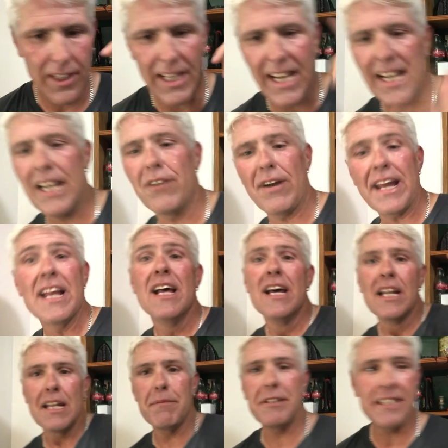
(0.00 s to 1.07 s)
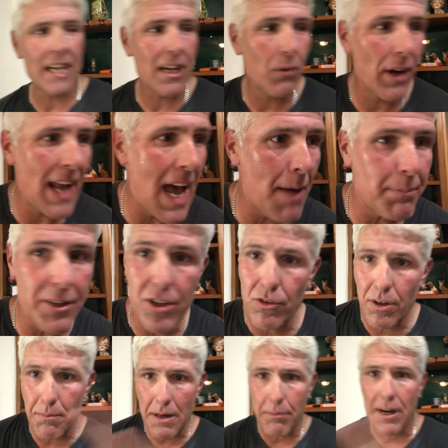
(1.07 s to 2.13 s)
At any rate, let me tell you what happened. You
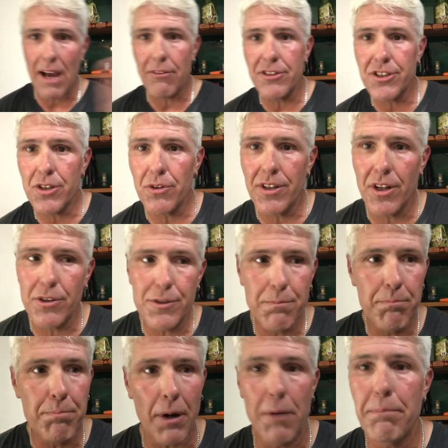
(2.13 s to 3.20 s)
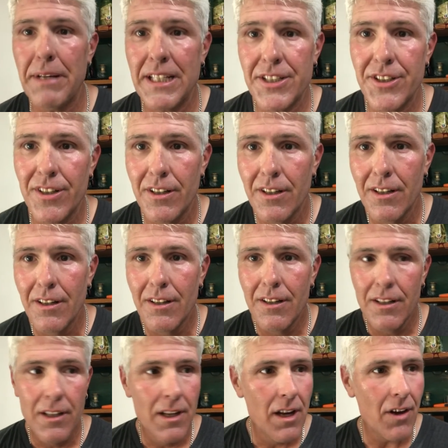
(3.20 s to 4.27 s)
remembered I was doing those burpees.
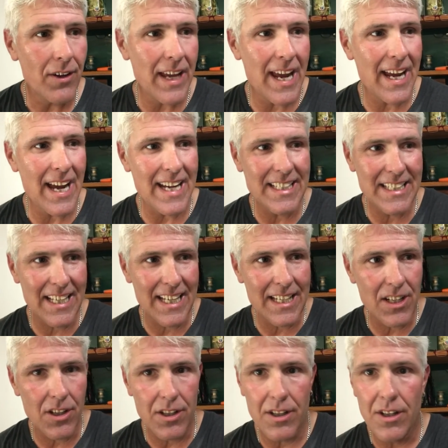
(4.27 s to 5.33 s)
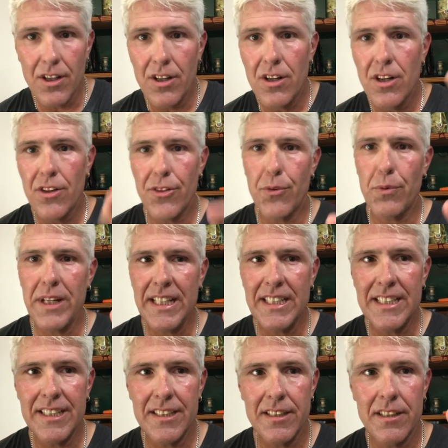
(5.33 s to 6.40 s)
Okay, I did 4
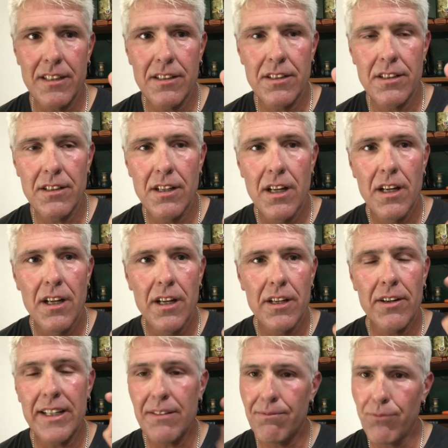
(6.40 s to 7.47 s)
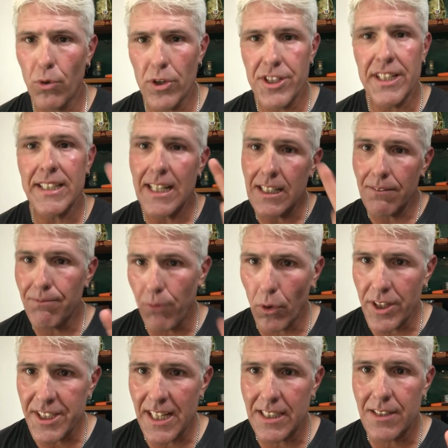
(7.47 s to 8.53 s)
sets. I did
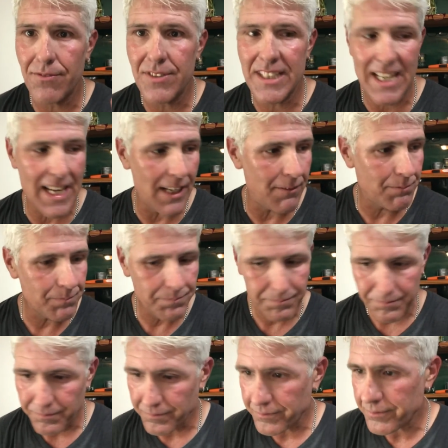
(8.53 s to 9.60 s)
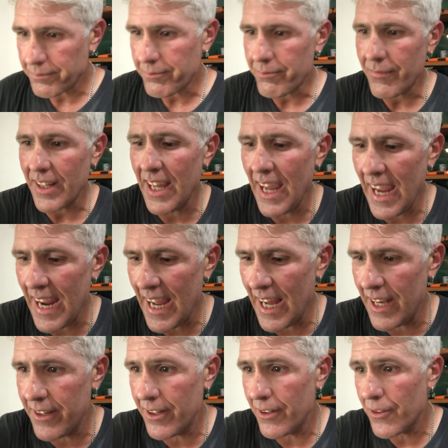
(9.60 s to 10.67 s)
4 sets of 10.
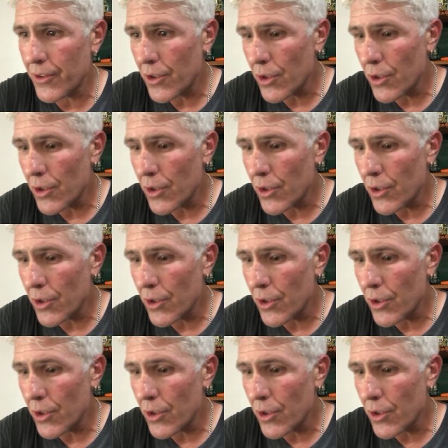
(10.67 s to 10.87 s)
And,